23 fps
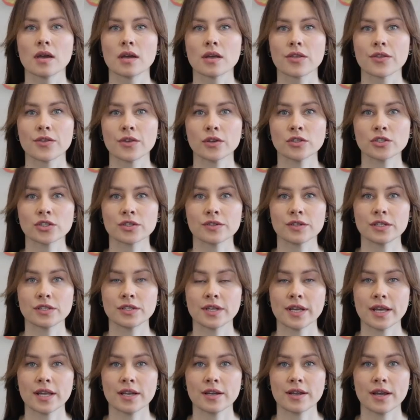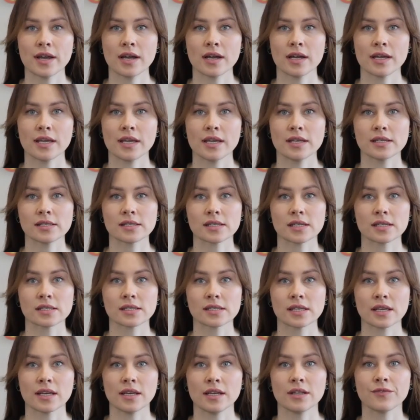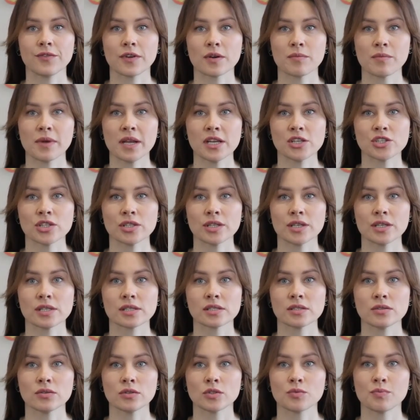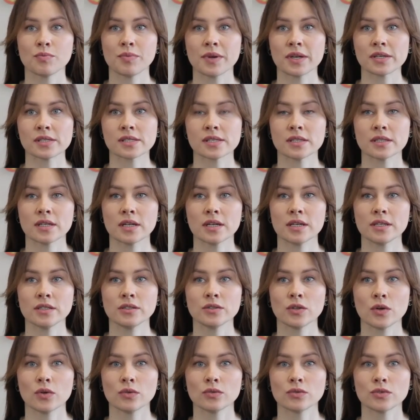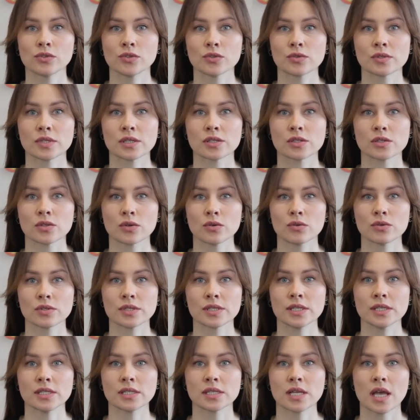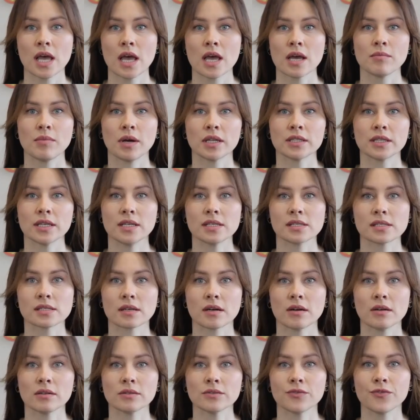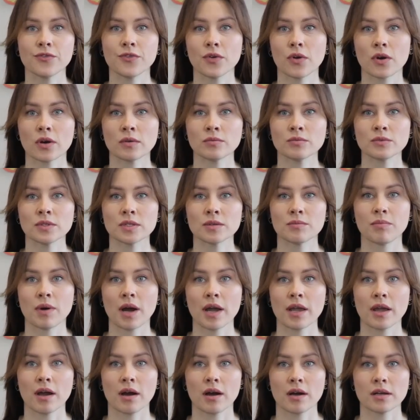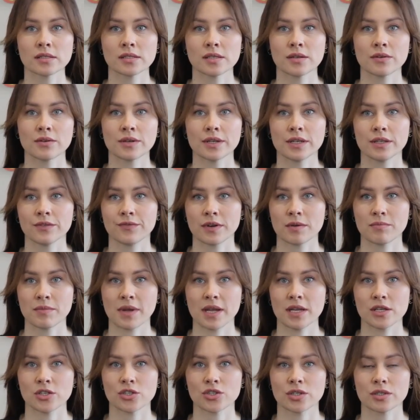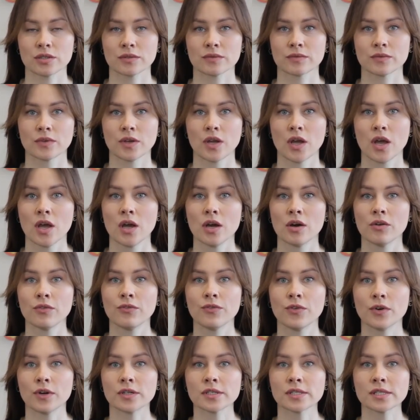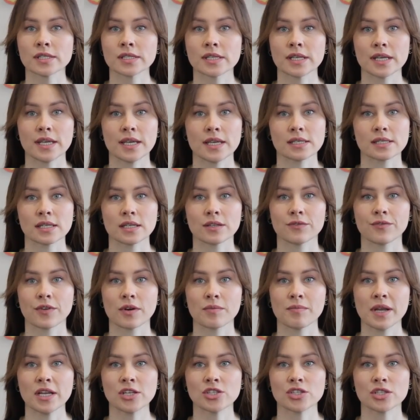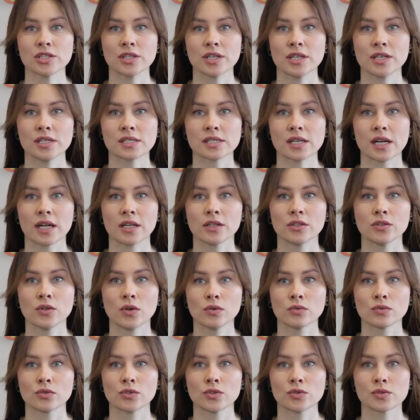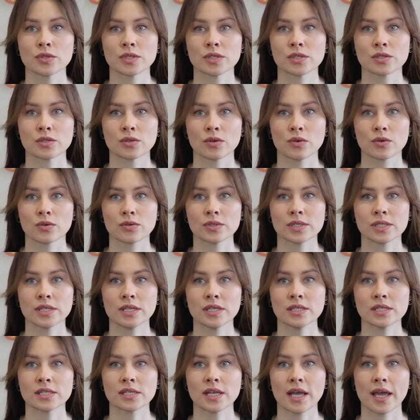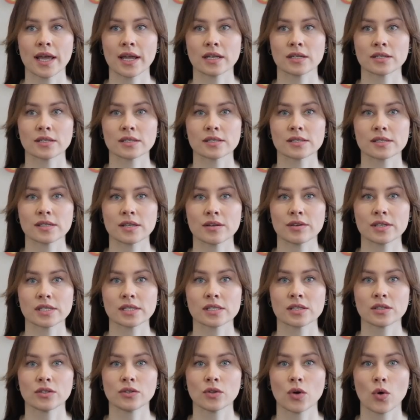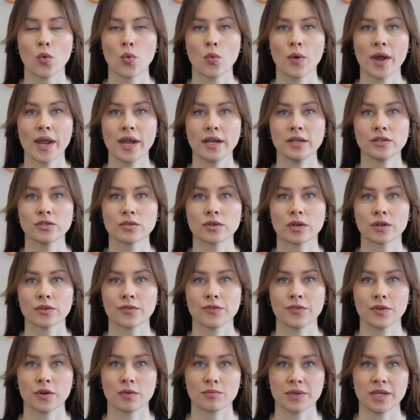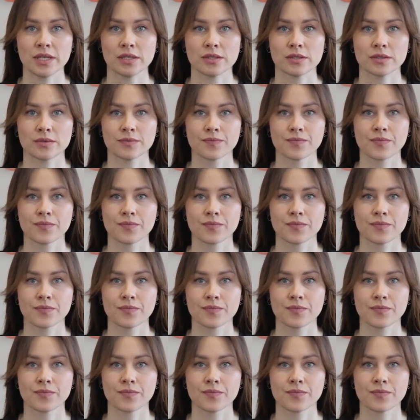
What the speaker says: Third criteria is the information is not personally known to the sources, but it's confirmed by other information. Fourth is information is unknown to the sources and there is no way to confirm it.